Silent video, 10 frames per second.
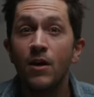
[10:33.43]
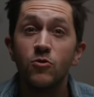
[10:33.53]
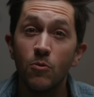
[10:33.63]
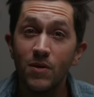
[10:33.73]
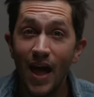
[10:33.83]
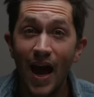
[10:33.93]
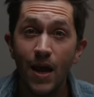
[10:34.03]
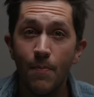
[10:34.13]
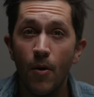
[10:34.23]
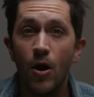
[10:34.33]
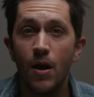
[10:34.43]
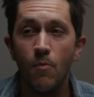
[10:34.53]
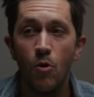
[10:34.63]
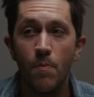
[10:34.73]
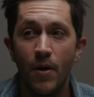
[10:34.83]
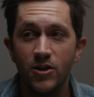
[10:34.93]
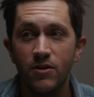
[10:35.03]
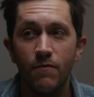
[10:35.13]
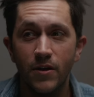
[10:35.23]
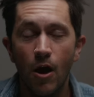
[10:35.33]
So I'm glad I bought a more
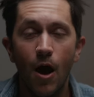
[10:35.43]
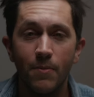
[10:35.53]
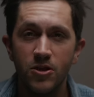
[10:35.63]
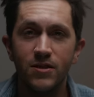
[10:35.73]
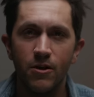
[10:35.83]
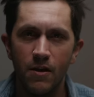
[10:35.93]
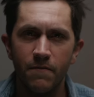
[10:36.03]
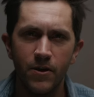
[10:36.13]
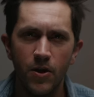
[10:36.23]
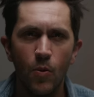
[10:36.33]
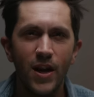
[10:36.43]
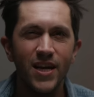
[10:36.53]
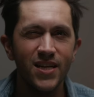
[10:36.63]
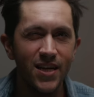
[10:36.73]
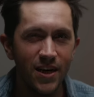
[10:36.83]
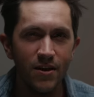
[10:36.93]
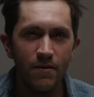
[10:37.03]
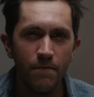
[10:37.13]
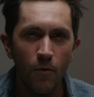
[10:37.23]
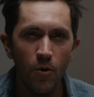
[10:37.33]
budget-friendly option until I figured out what I needed
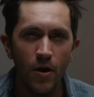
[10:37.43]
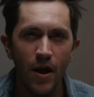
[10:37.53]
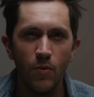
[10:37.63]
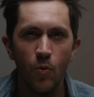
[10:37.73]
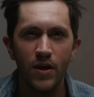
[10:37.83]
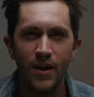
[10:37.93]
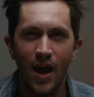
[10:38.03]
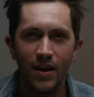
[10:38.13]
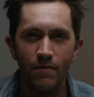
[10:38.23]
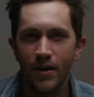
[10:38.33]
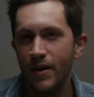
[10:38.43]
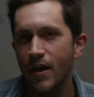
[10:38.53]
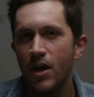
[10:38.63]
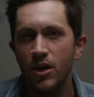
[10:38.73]
it for and what kind of like,